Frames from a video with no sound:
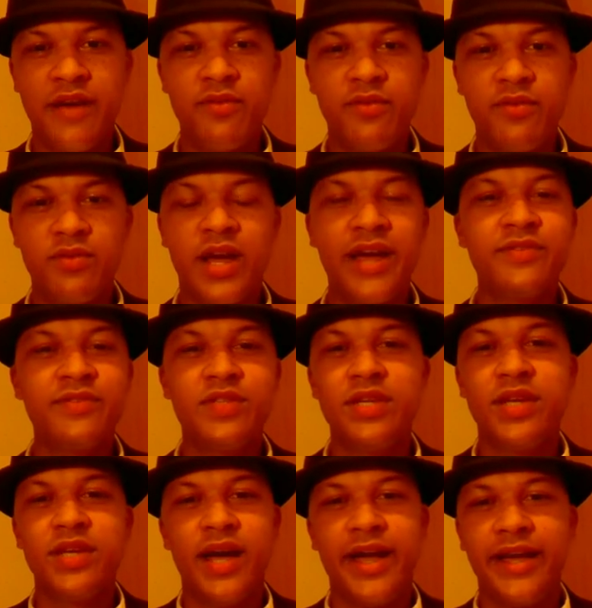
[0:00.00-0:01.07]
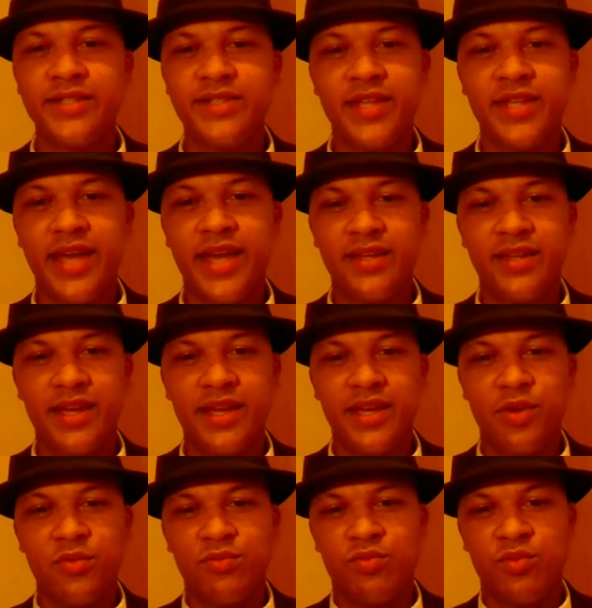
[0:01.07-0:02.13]
I've seen guys, they had like a
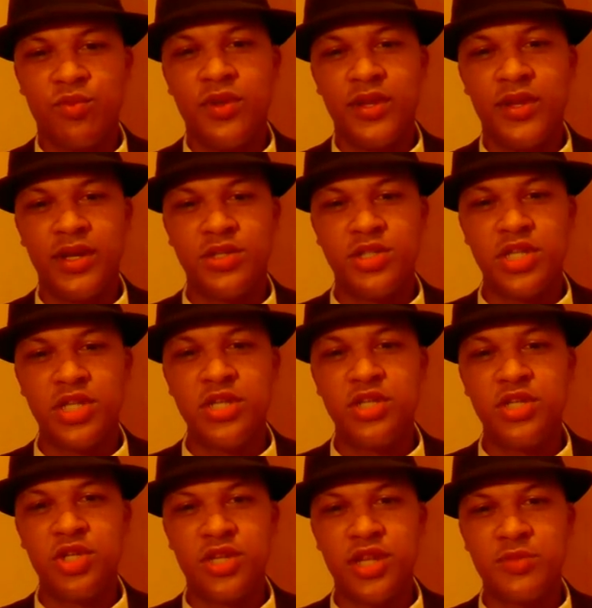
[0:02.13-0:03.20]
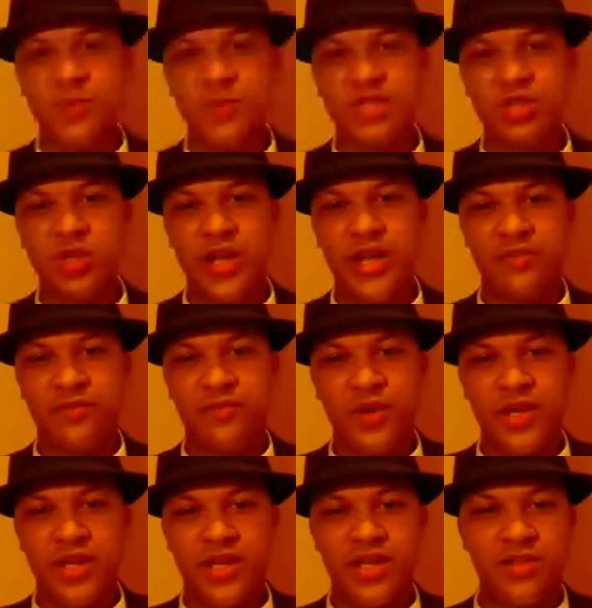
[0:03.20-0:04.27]
T-shirt that was made to look like
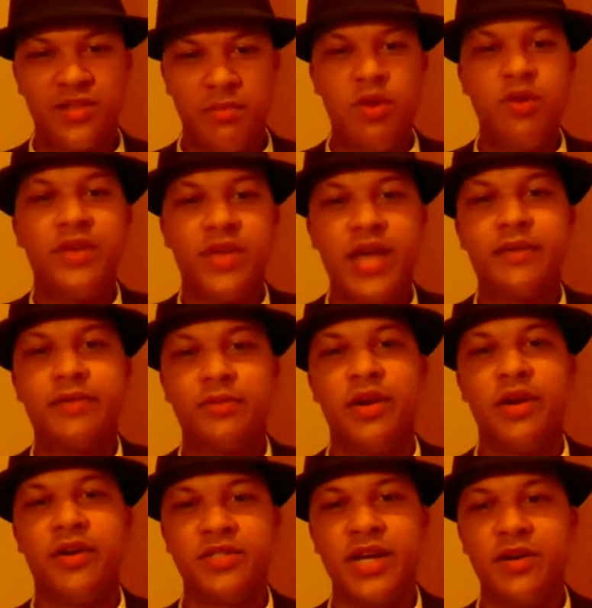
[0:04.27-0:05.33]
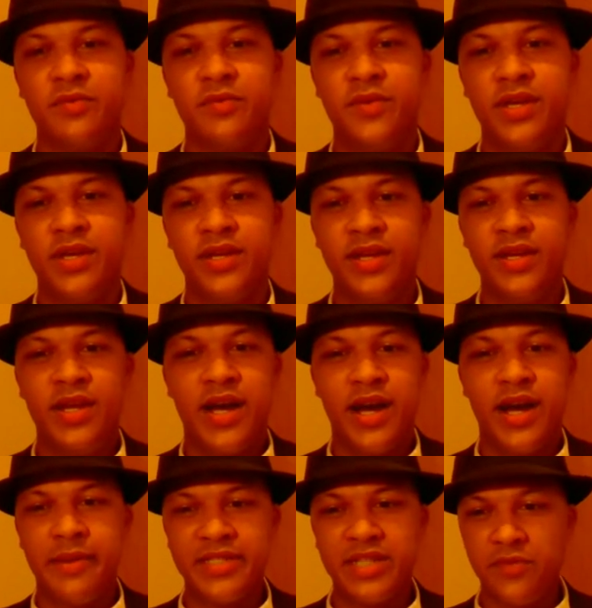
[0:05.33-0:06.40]
frigging the movie Captain America's outfit,
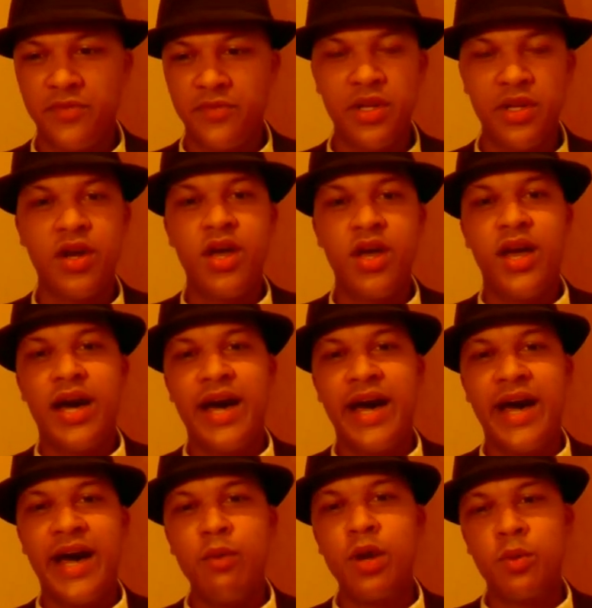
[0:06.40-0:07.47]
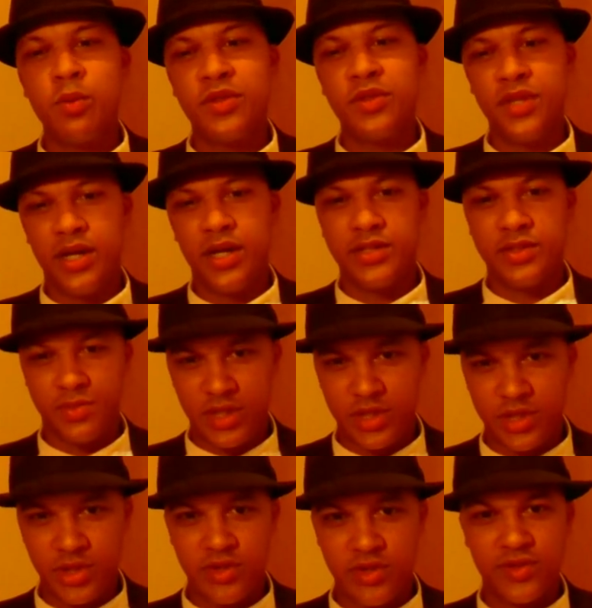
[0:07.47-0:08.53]
Iron Man's outfit. No. I went with the awesome
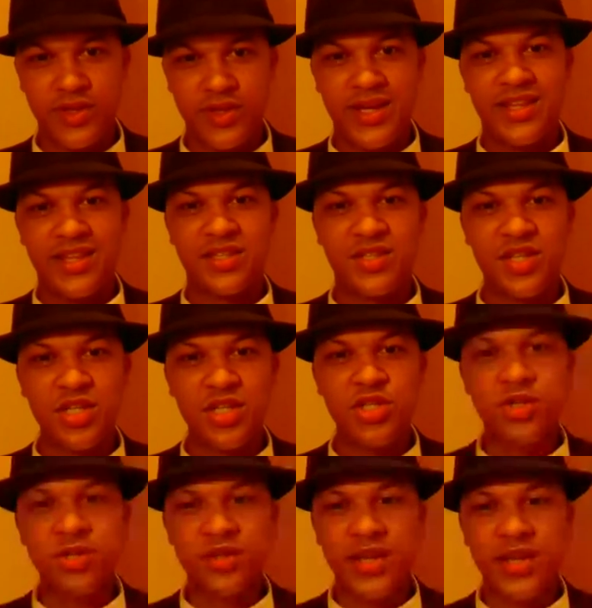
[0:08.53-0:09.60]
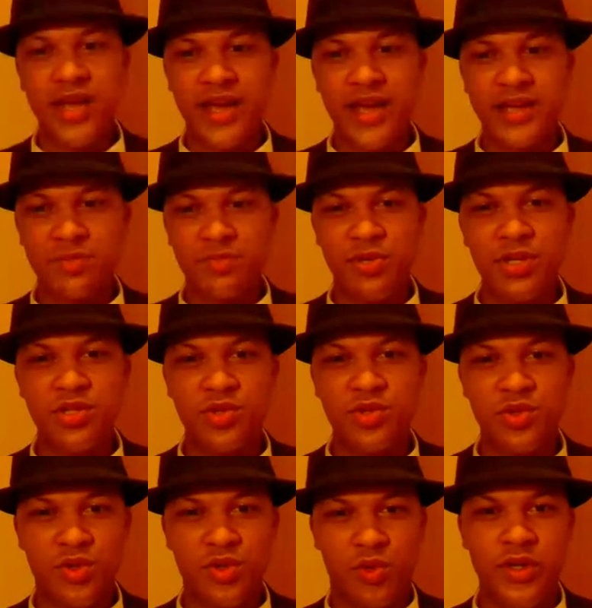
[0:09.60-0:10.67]
T-shirt. The T-shirt that has a picture of the
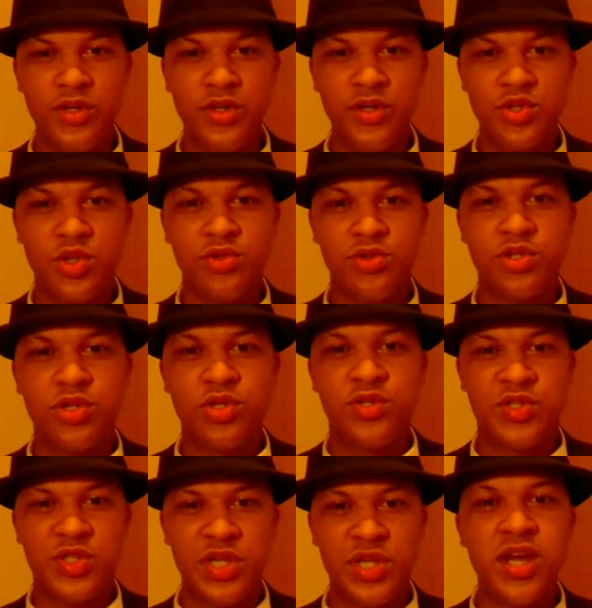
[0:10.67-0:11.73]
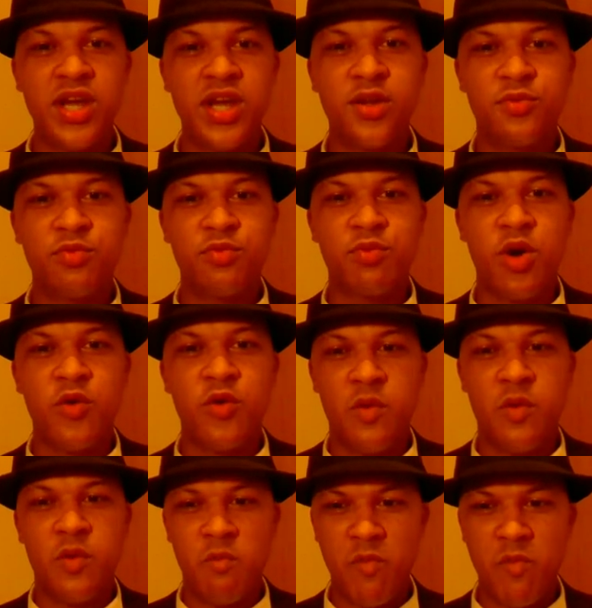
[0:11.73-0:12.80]
Winter Soldier sitting on a throne made
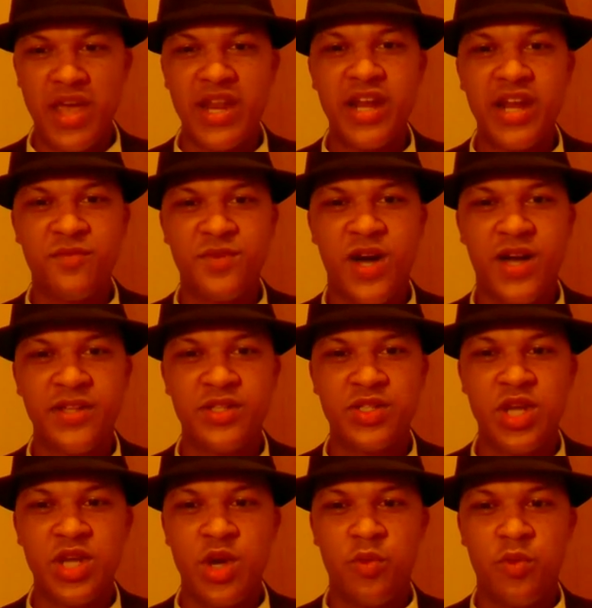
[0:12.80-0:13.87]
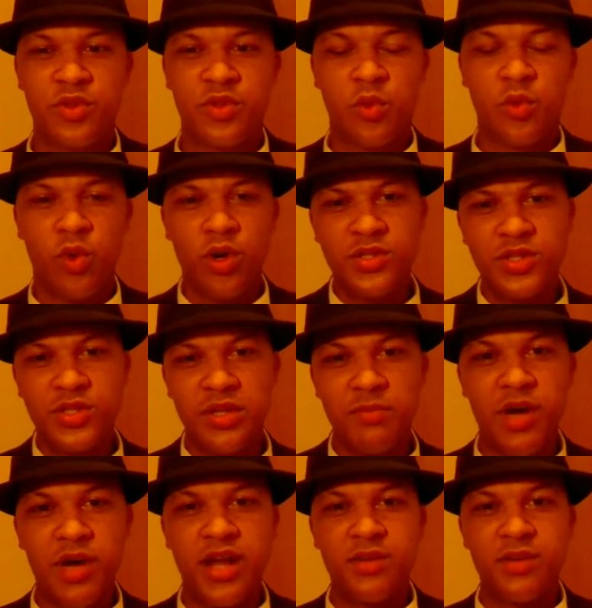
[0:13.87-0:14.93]
out of guns with the words on the
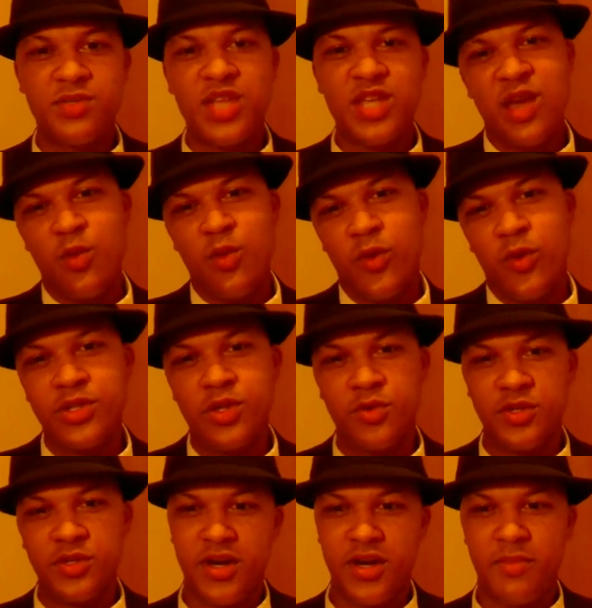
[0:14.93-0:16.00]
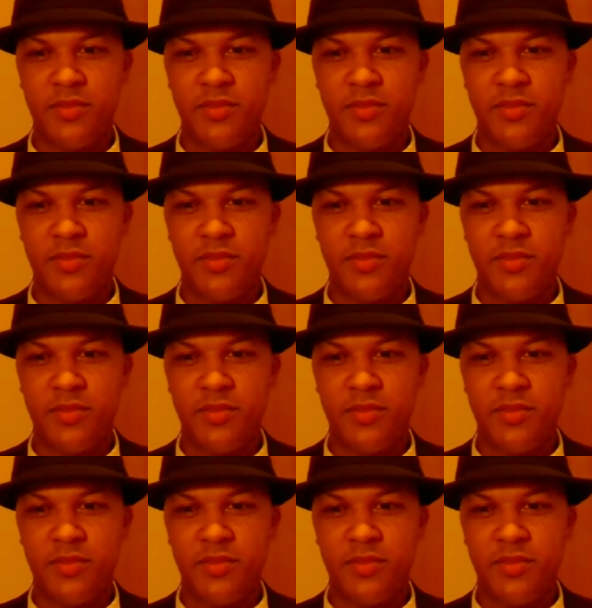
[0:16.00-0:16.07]
bottom saying "Winter is coming."